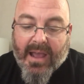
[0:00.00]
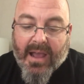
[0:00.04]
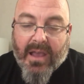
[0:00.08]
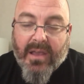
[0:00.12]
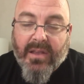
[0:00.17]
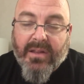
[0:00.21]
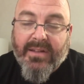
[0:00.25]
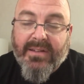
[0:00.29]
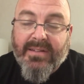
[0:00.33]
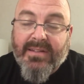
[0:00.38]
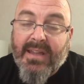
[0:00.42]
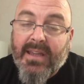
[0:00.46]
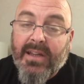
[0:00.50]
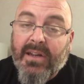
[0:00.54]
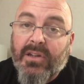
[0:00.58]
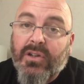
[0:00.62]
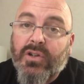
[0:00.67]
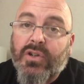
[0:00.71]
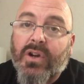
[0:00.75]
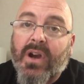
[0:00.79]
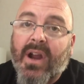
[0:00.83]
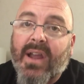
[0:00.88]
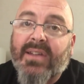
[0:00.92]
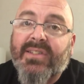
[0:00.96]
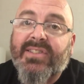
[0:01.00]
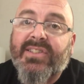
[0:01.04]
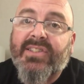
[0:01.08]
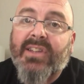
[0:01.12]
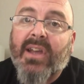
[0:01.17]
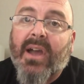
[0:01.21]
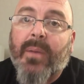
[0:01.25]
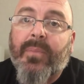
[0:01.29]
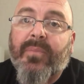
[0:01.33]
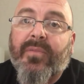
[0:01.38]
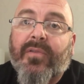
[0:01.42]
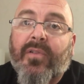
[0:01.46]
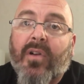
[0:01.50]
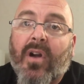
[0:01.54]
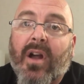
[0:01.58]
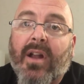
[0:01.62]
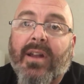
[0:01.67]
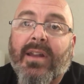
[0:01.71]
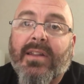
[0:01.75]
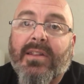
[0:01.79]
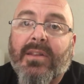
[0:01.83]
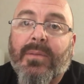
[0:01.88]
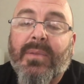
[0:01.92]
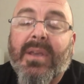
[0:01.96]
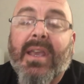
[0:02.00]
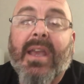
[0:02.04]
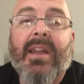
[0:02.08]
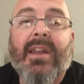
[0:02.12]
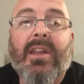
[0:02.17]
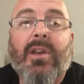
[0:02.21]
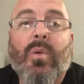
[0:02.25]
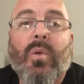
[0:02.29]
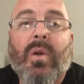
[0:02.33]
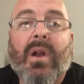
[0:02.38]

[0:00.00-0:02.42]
I did address up front in the beginning,